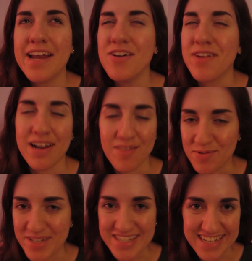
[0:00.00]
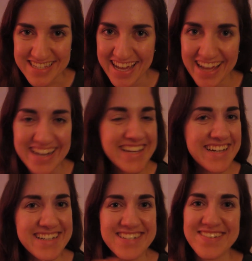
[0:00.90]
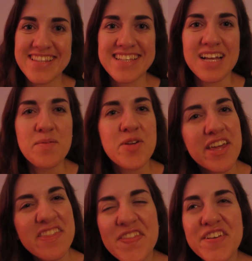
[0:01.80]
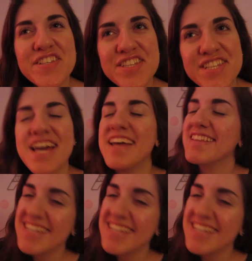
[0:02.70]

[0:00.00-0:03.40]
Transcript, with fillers: I know everyone says that during the summer, like, this is it.